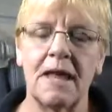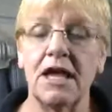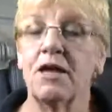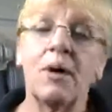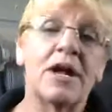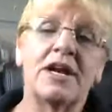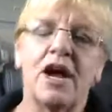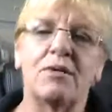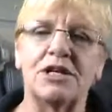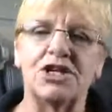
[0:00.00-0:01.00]
You want to
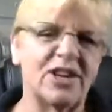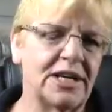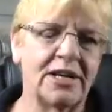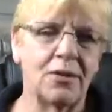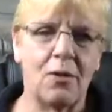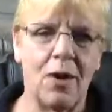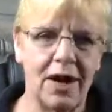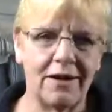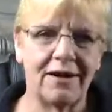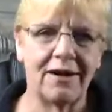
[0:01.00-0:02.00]
know what drinking the water,